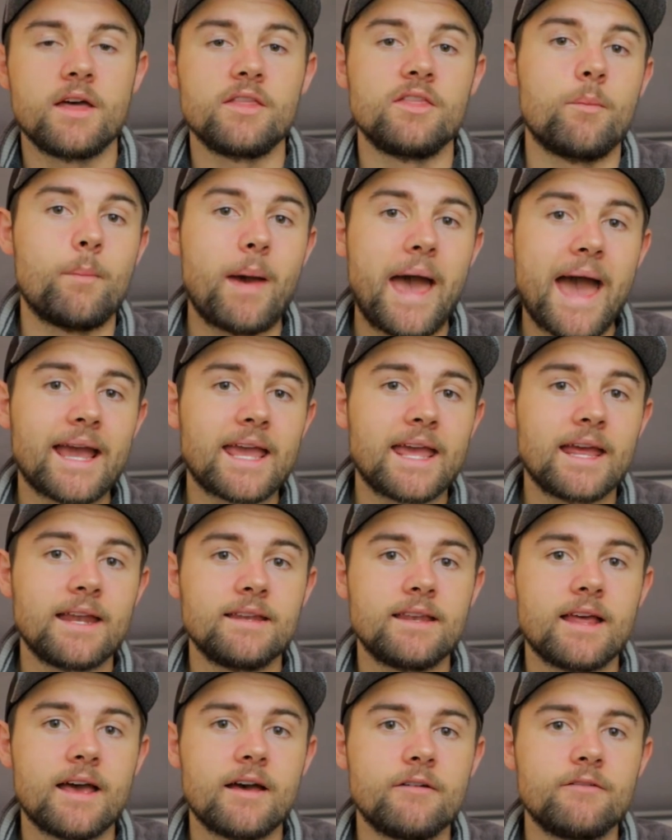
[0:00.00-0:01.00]
The
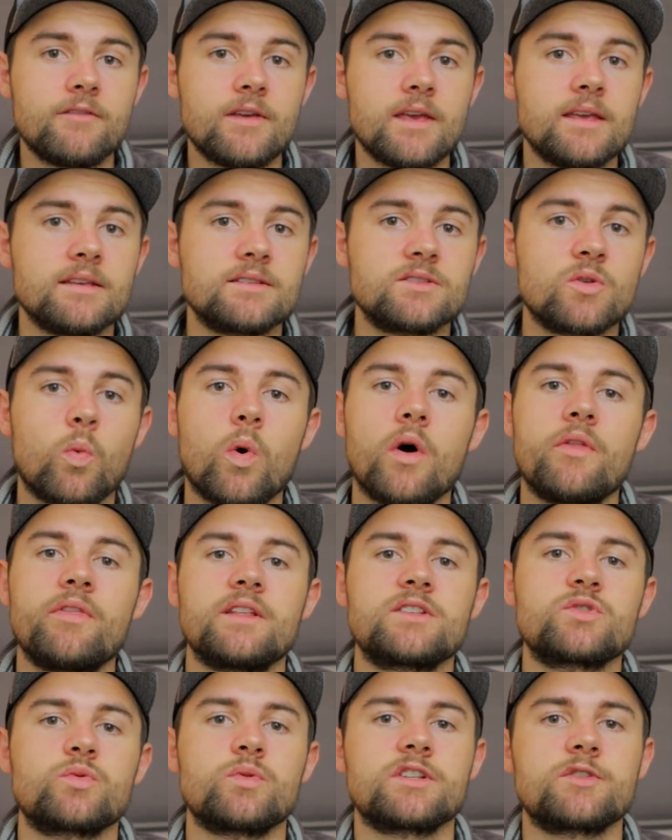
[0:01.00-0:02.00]
back-end dev is the one
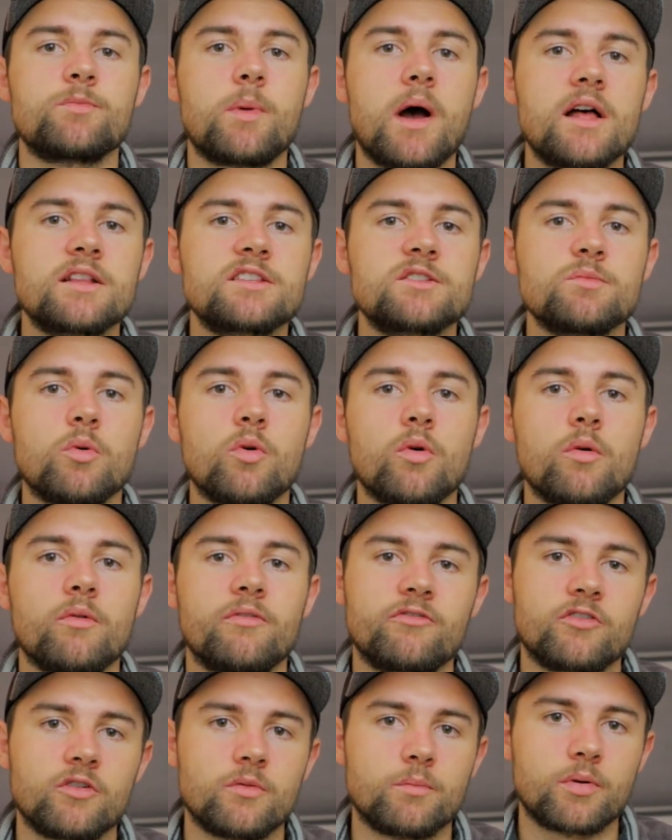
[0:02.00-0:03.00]
that's responsible
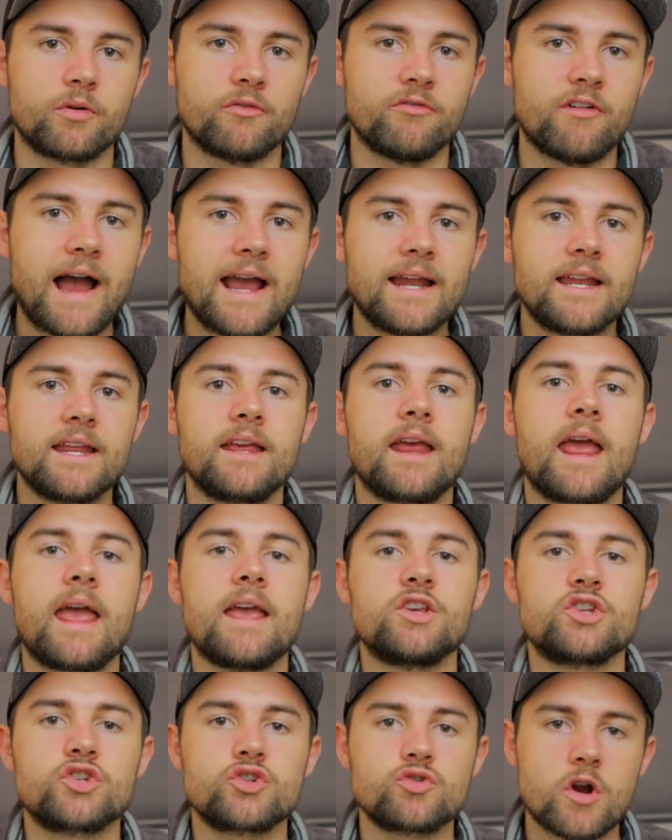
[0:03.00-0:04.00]
for providing
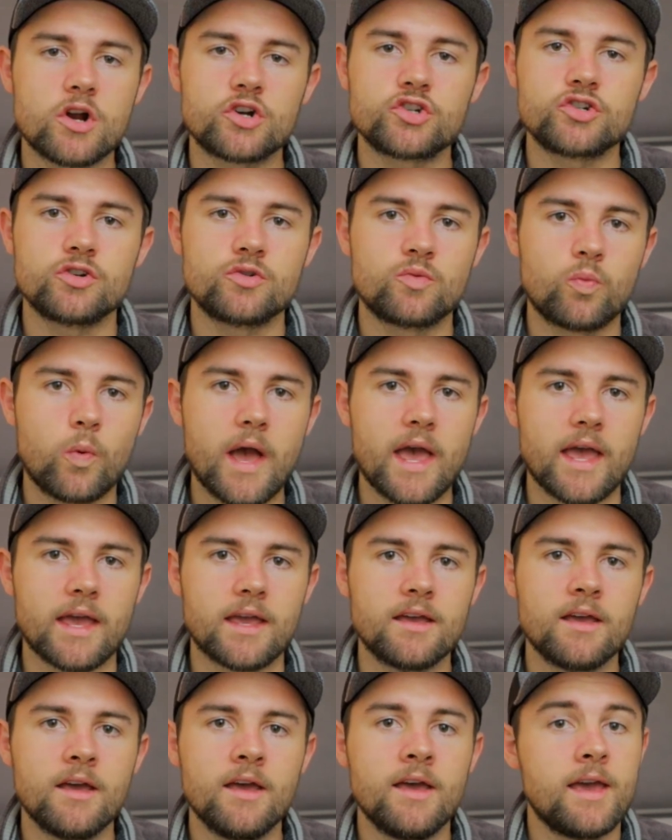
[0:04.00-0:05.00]
a structured
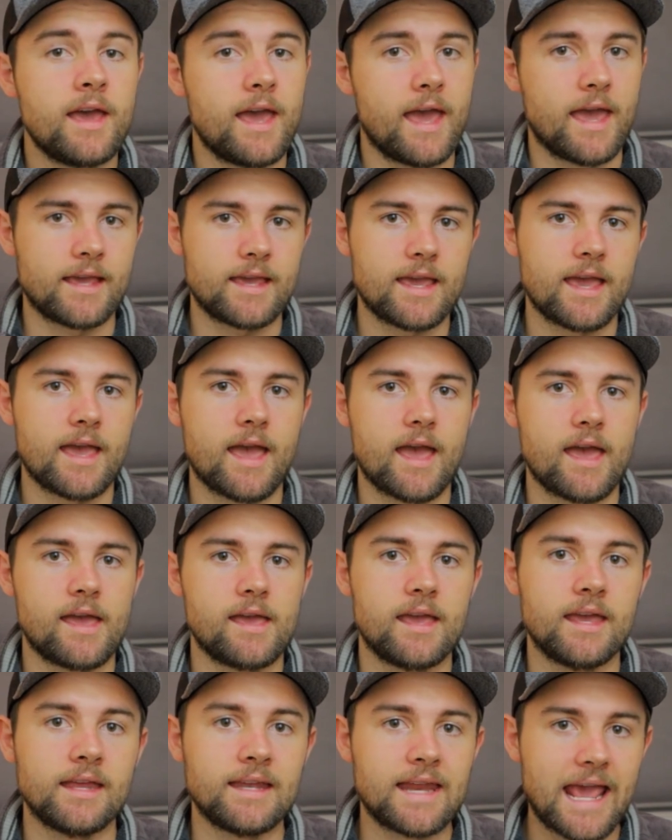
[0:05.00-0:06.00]
way,
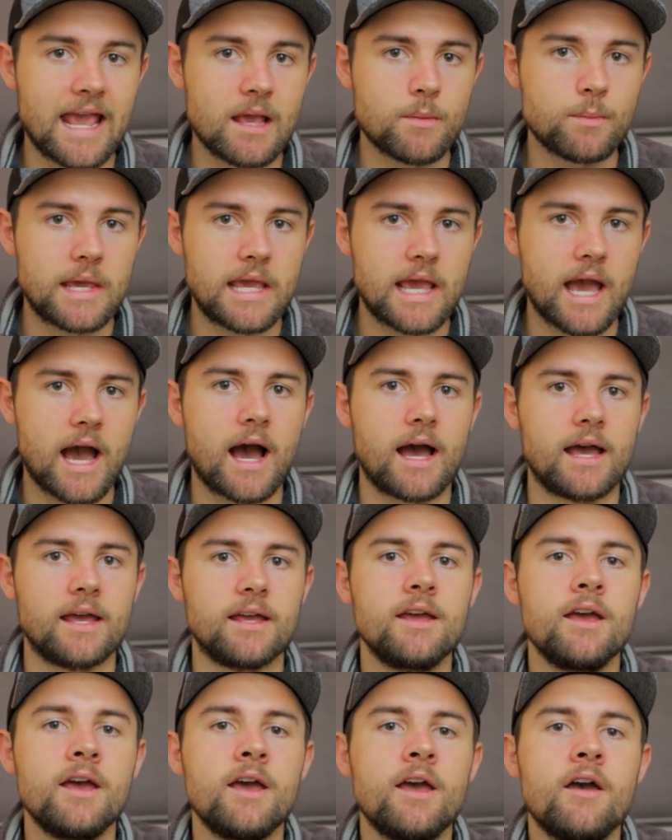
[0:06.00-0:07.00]
aka an
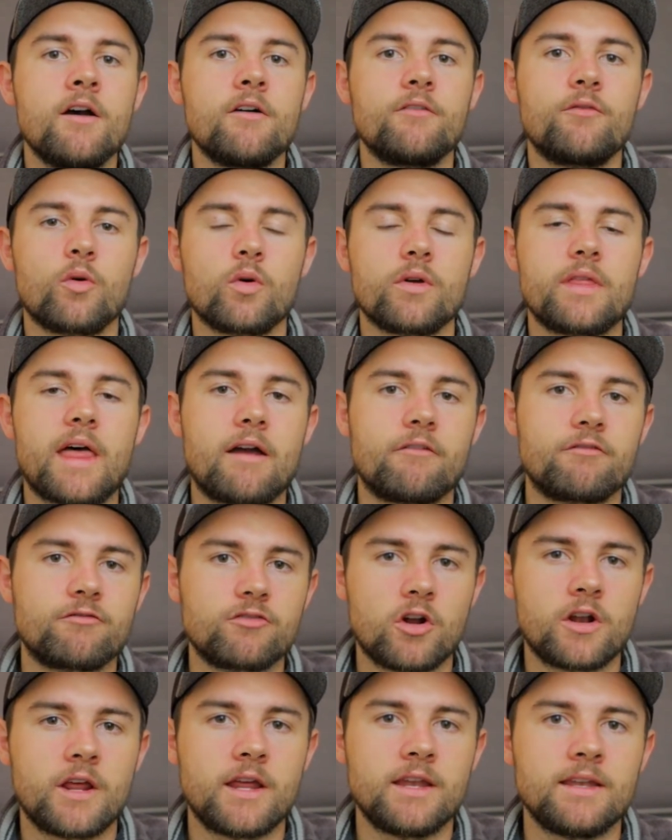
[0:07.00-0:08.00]
API, for that
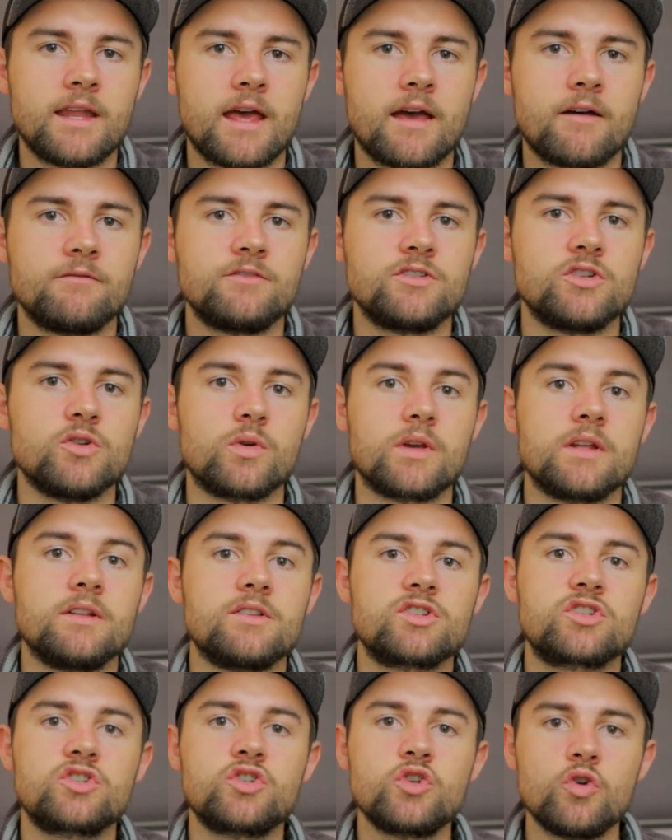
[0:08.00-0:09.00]
front-end dev to
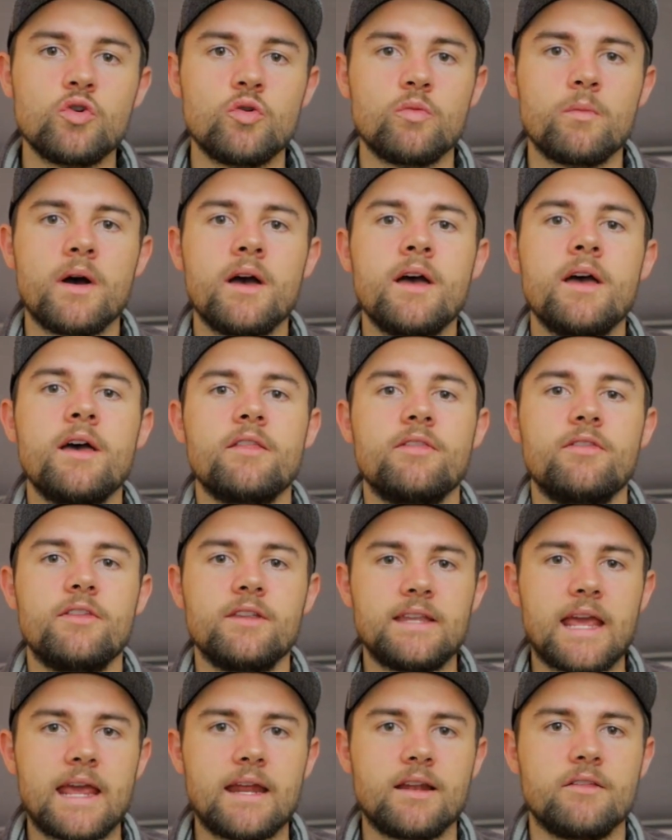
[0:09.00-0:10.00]
consume the
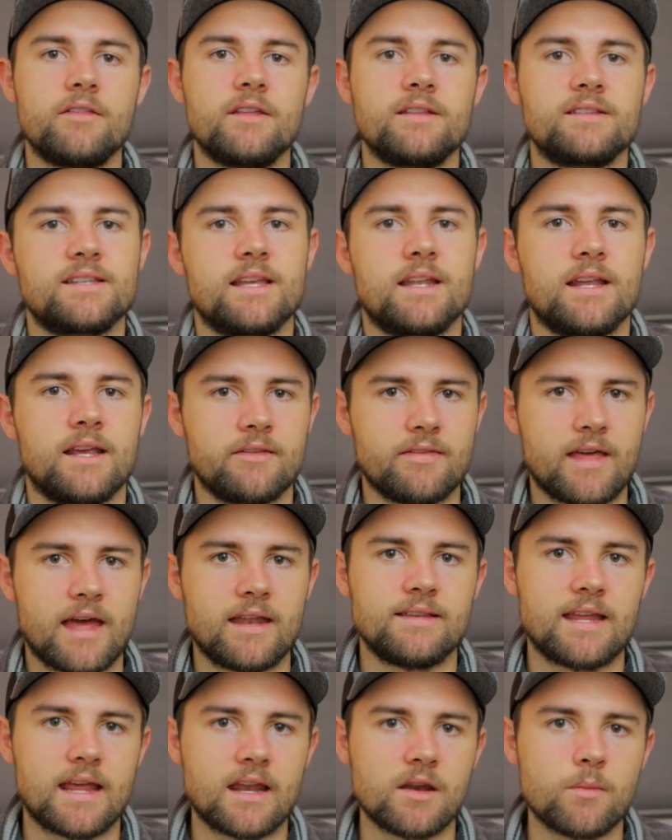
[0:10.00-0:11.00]
data that's sitting in
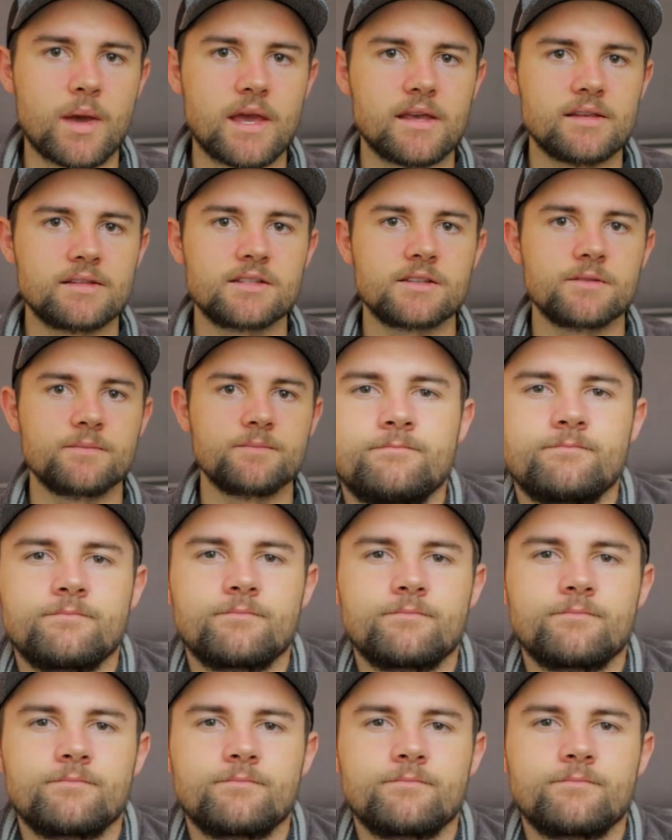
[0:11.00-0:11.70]
that database.